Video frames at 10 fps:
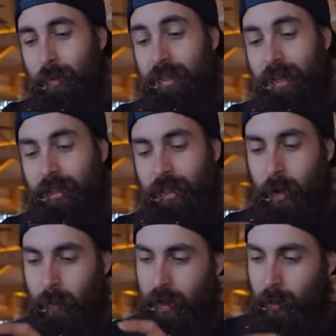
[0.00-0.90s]
one is actually
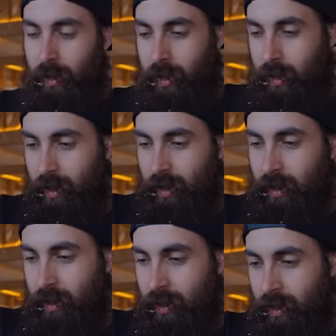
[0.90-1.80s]
open already.
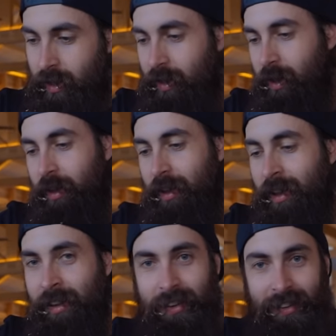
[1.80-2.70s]
Oh,
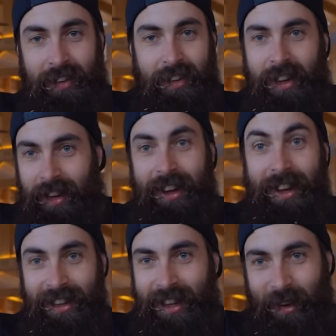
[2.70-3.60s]

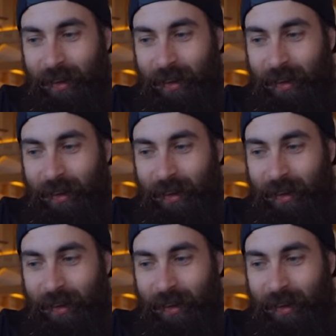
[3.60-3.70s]
there